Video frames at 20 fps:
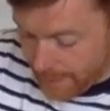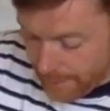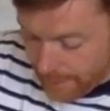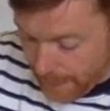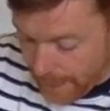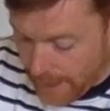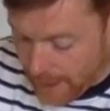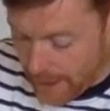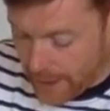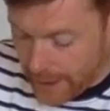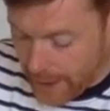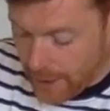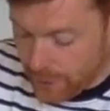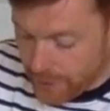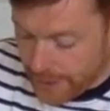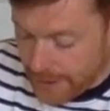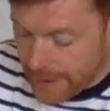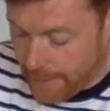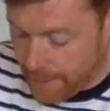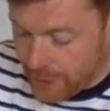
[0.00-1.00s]
And again, just like
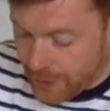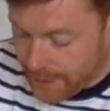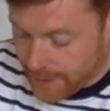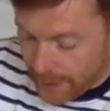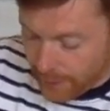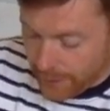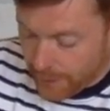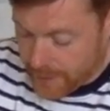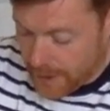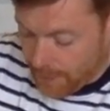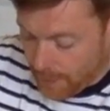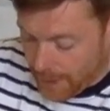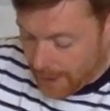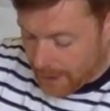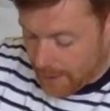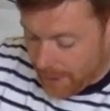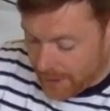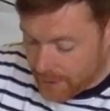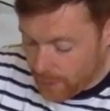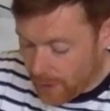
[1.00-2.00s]
the lemon cheesecake when I was saying about making
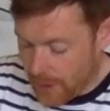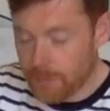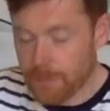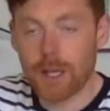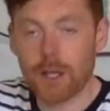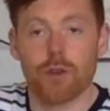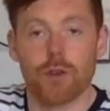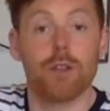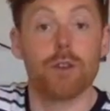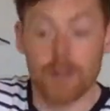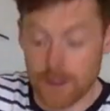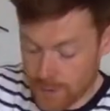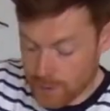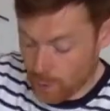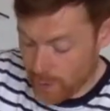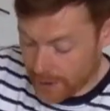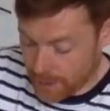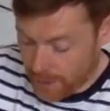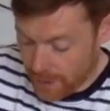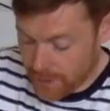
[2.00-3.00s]
the base, you want to make sure you do this as
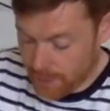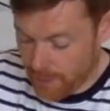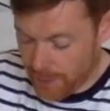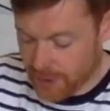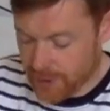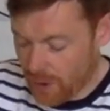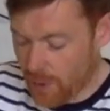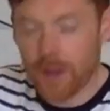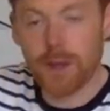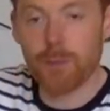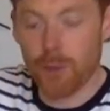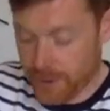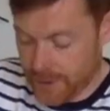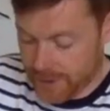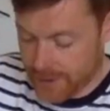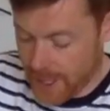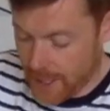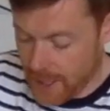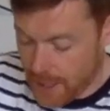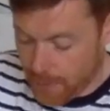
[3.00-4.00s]
quick as possible because you don't want the butter to
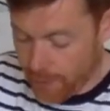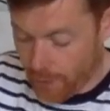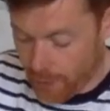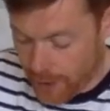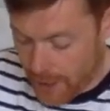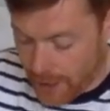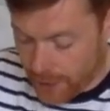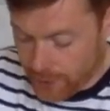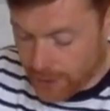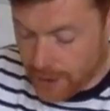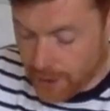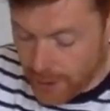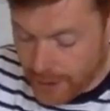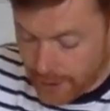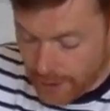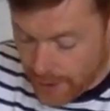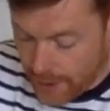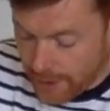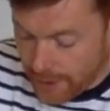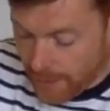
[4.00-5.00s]
set before you actually line
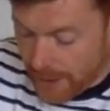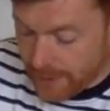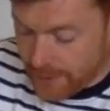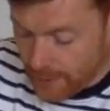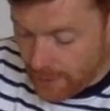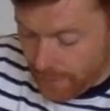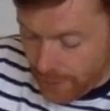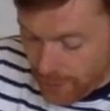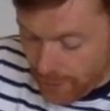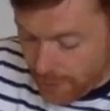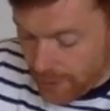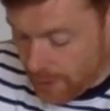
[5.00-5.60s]
the base of your tin